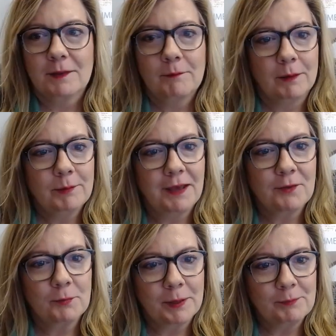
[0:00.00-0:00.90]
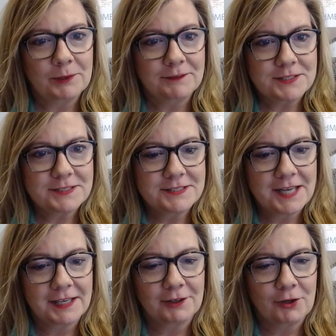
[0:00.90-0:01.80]
that maybe other people have
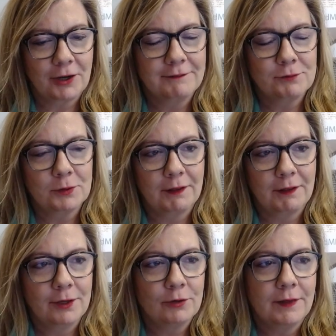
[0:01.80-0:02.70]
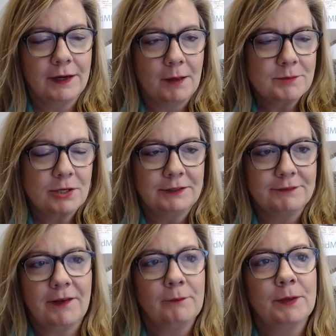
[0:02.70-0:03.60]
taken credit for later that I'm
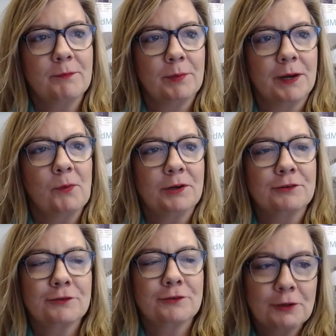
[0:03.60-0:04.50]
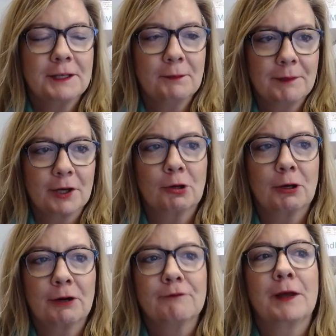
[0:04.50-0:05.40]
totally fine with, but I wonder if early in my
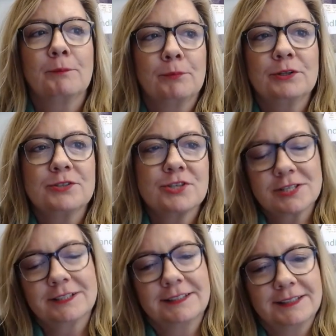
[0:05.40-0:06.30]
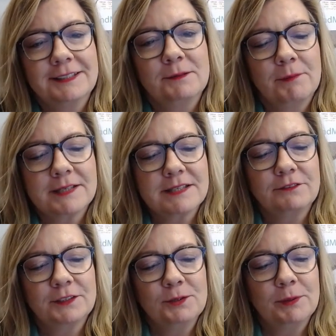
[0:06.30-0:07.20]
career, if I'd pushed
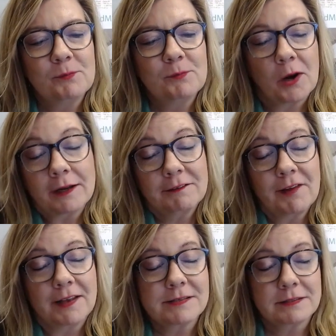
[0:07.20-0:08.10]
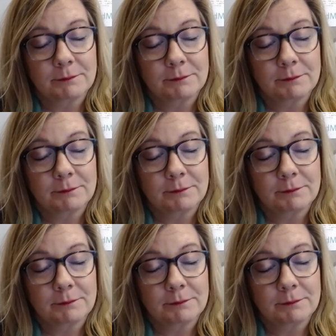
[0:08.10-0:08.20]
myself a little bit more, I could have had